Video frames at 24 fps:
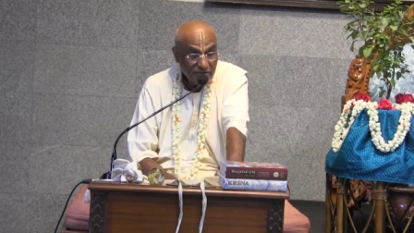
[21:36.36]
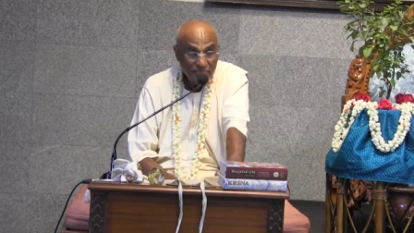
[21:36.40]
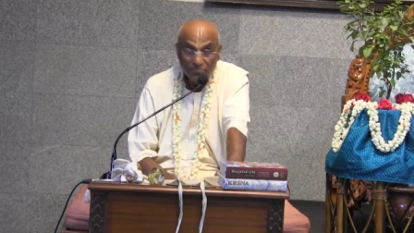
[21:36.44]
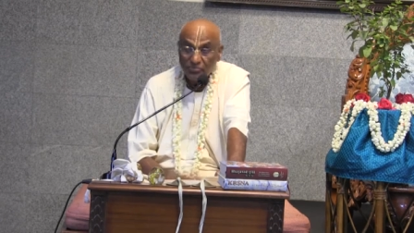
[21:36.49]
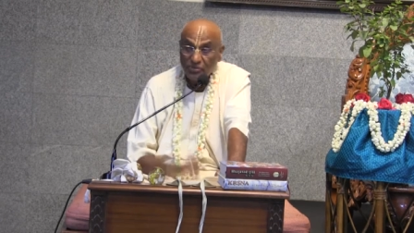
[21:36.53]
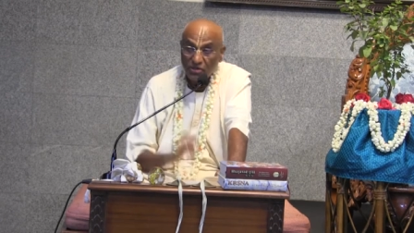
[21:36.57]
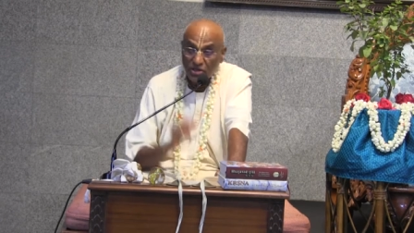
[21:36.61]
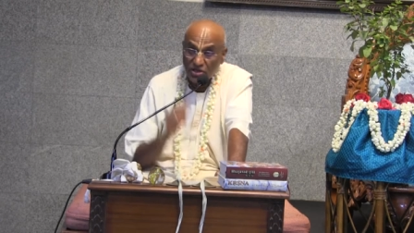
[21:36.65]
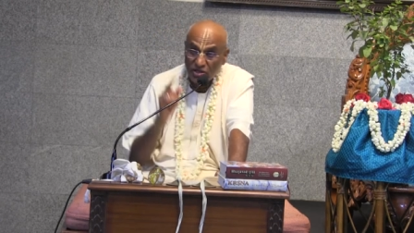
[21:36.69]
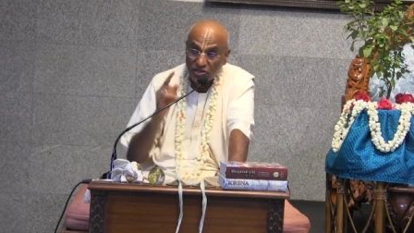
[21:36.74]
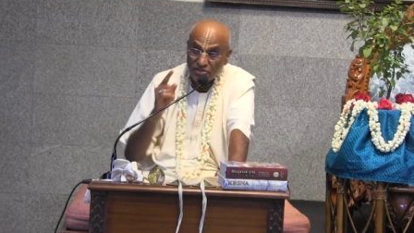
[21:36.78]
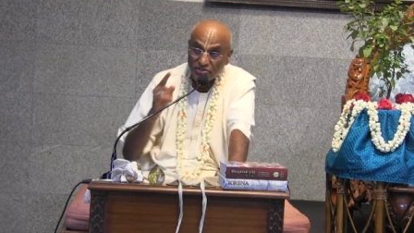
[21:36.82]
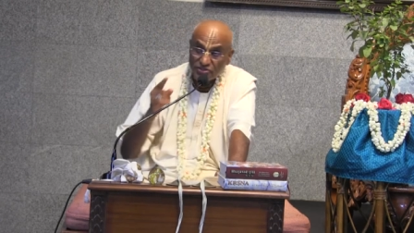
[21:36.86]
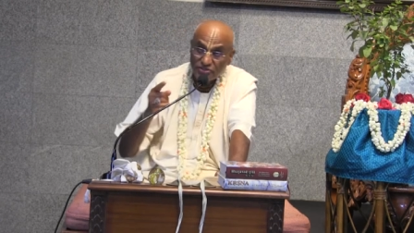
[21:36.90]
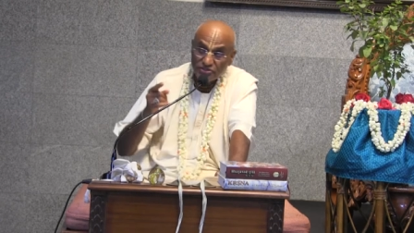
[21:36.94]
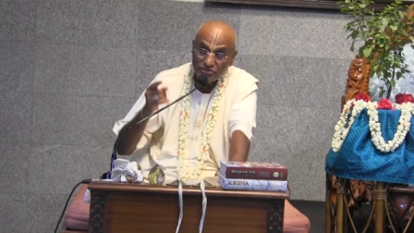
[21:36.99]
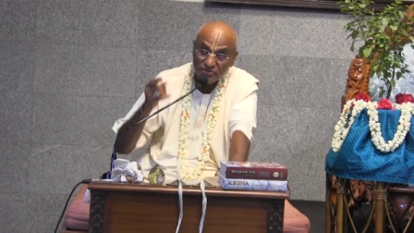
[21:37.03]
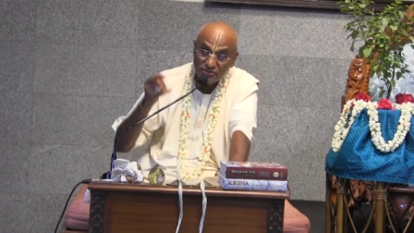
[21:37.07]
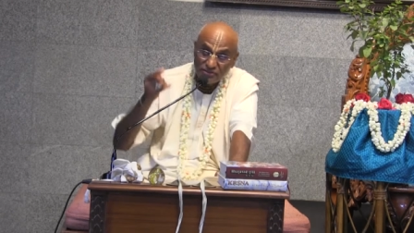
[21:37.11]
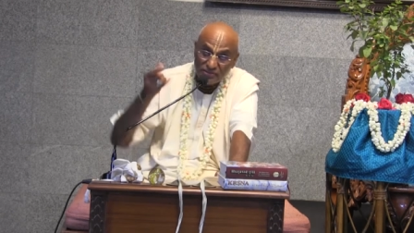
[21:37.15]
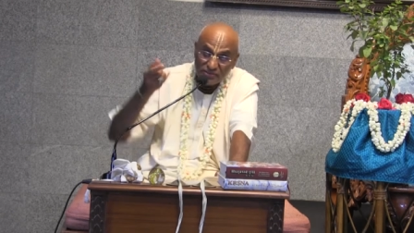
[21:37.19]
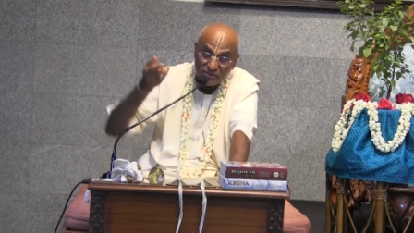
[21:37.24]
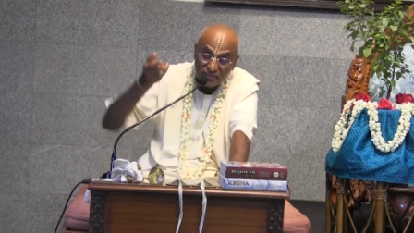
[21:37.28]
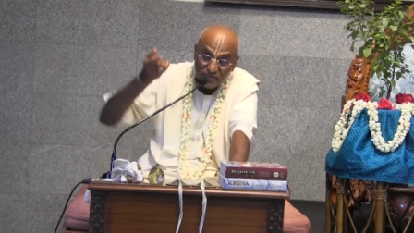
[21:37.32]
Because
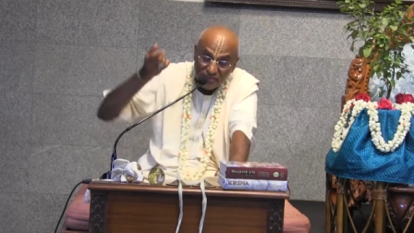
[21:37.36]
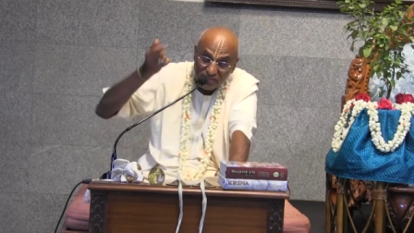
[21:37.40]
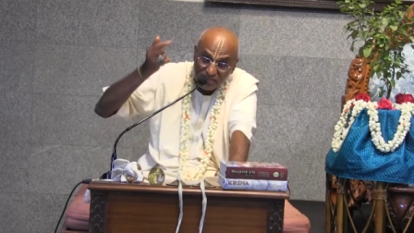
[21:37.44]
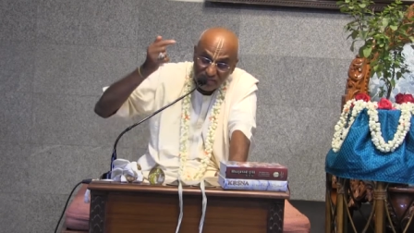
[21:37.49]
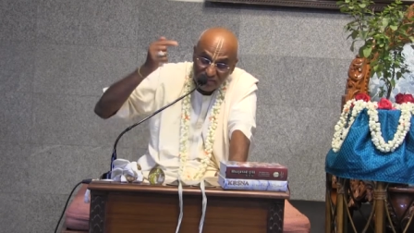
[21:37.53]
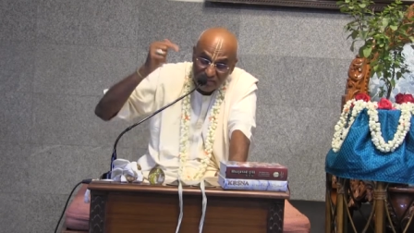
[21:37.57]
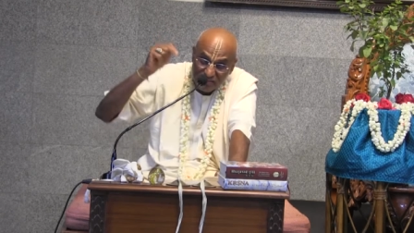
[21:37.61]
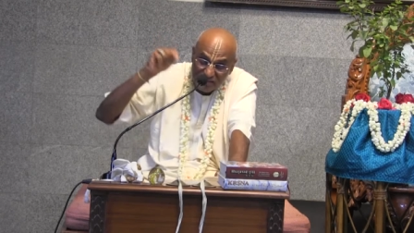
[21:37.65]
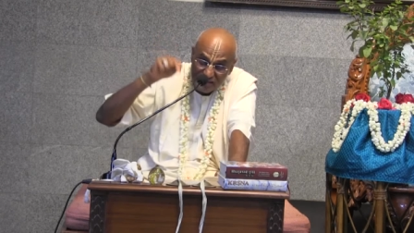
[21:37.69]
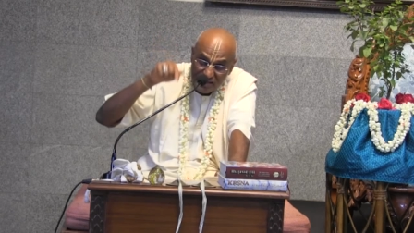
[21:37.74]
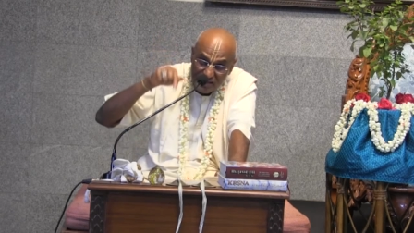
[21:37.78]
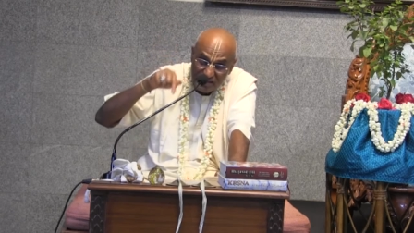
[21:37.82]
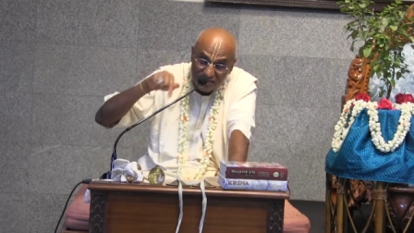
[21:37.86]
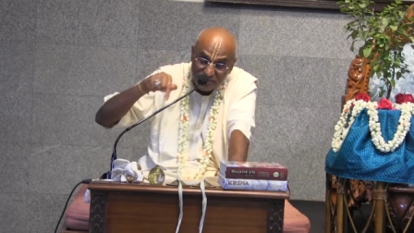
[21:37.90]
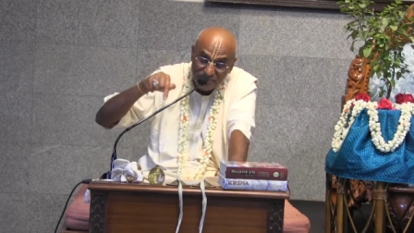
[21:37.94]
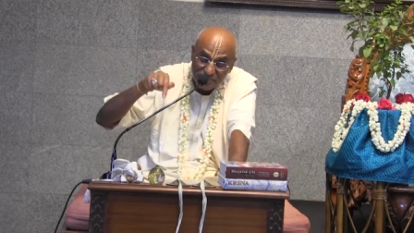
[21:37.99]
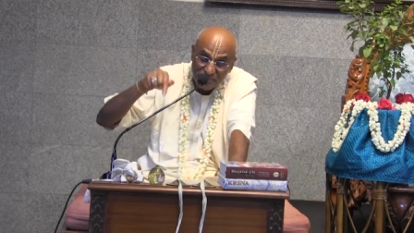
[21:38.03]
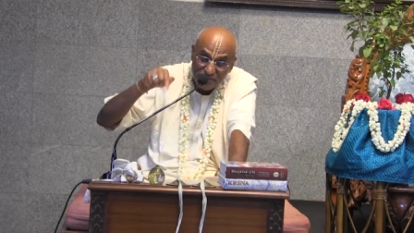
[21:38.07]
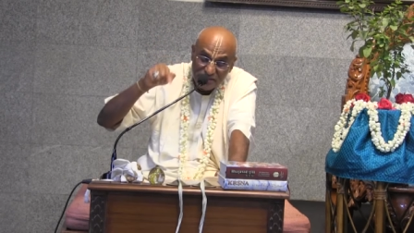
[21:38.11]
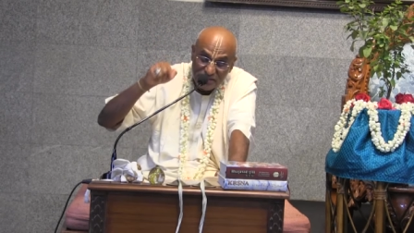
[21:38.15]
this has,